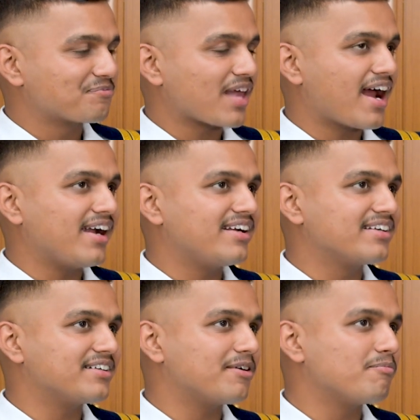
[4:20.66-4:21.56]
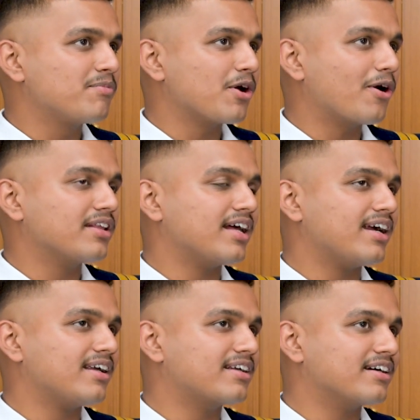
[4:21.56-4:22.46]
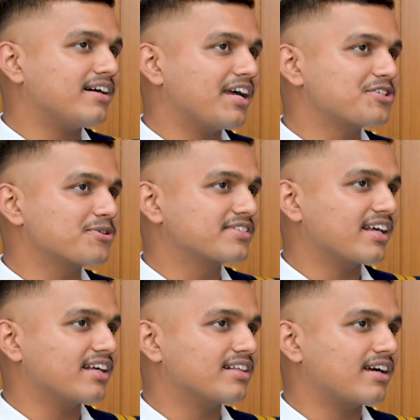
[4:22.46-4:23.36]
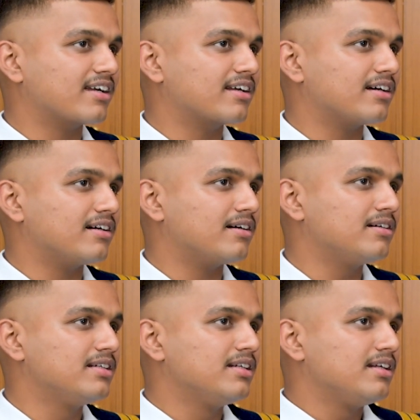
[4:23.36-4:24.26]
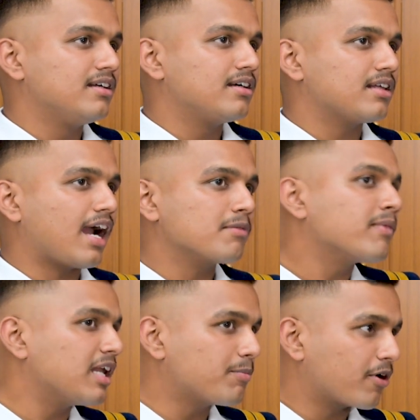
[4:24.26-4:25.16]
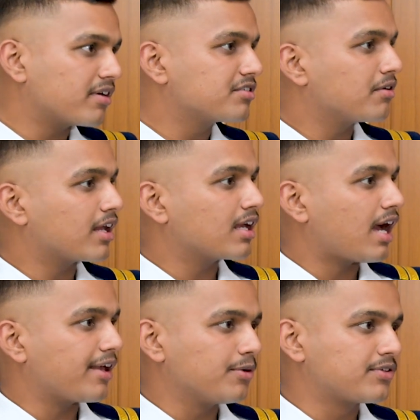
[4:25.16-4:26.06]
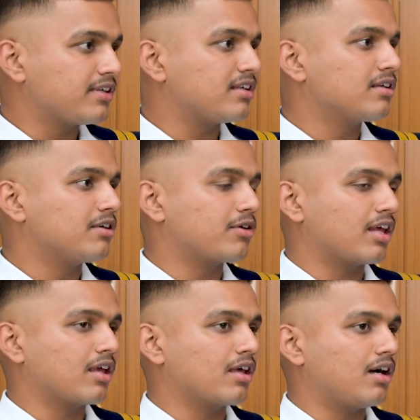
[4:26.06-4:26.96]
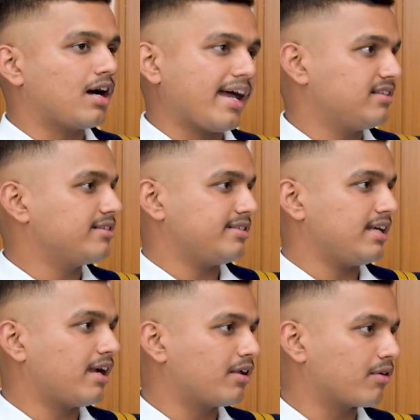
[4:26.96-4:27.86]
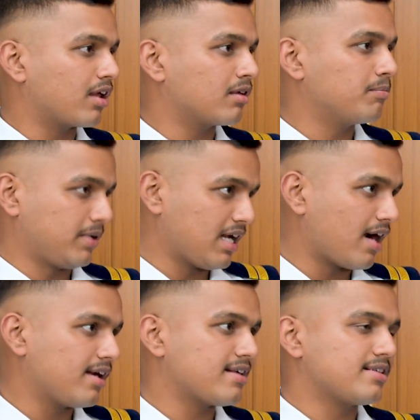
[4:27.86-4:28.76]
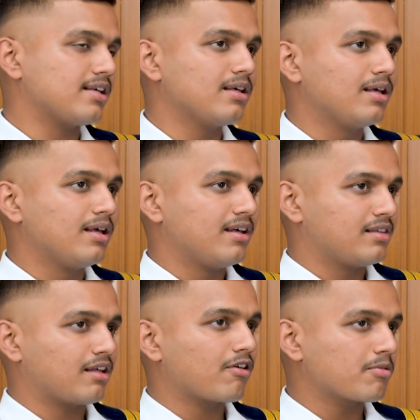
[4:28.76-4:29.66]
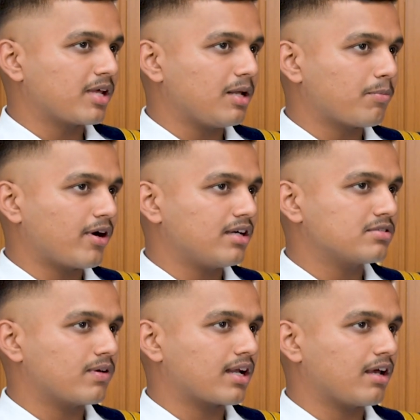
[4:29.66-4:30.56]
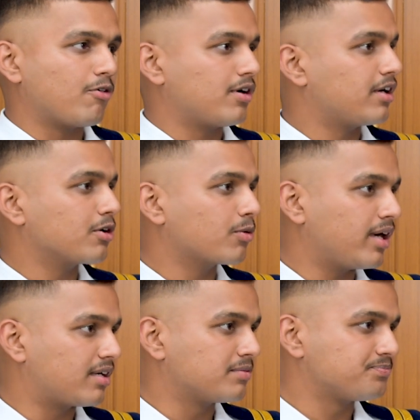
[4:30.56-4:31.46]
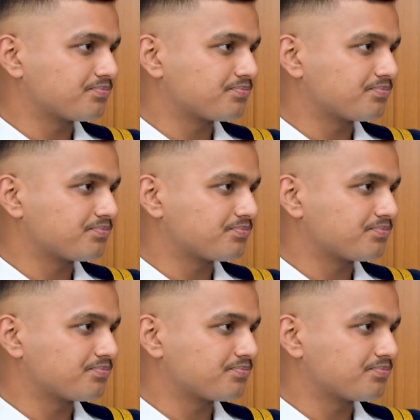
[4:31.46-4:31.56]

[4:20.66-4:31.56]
And beyond that, I should say that at many points during IUC, during IGC and during pre-RDC, there were many points where I wanted to quit.